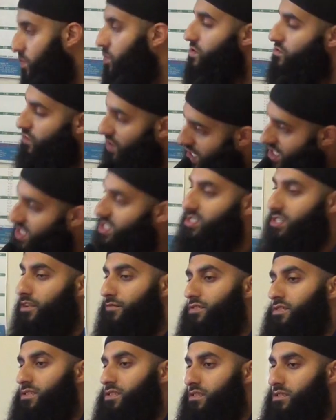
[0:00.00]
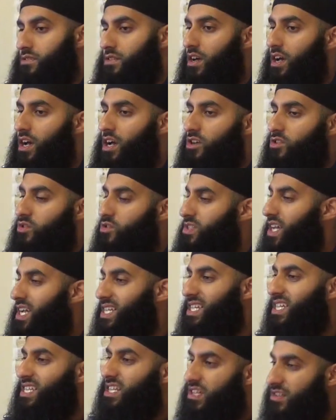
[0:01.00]
it was religious differences. To say
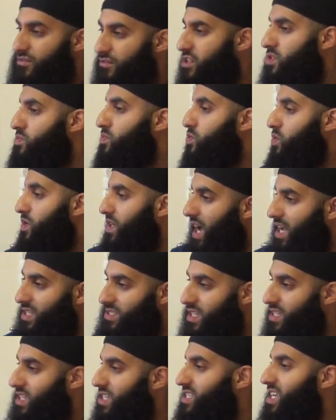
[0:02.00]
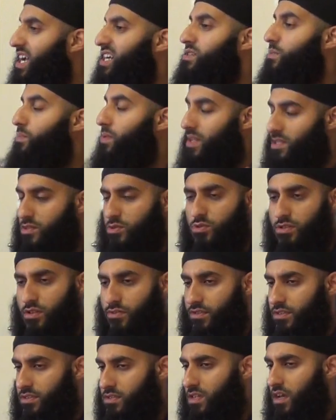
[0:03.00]
that the difference between us and the Shia is a political
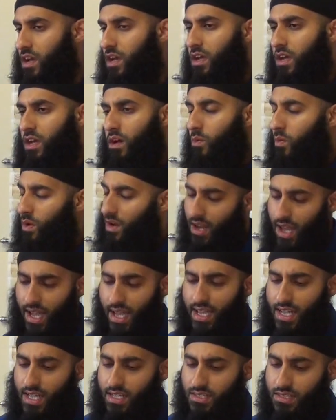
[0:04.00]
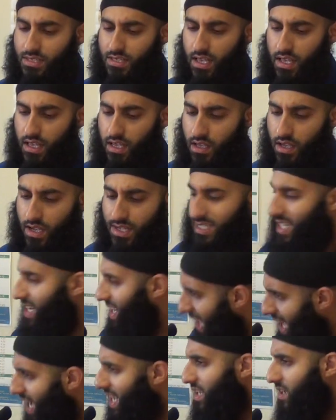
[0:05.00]
difference, wallahi, it's a, it's a
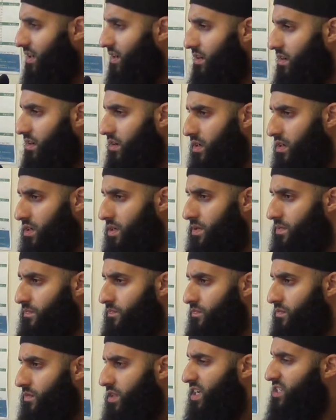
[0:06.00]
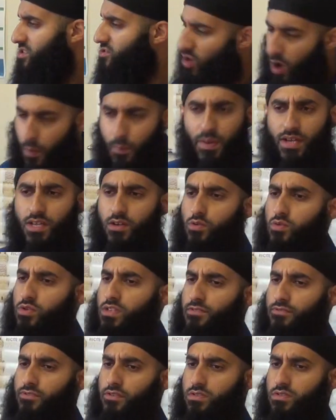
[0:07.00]
lie. It's not a political
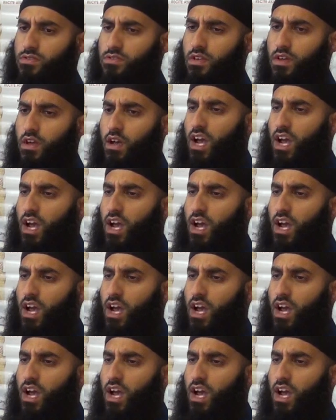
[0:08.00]
difference,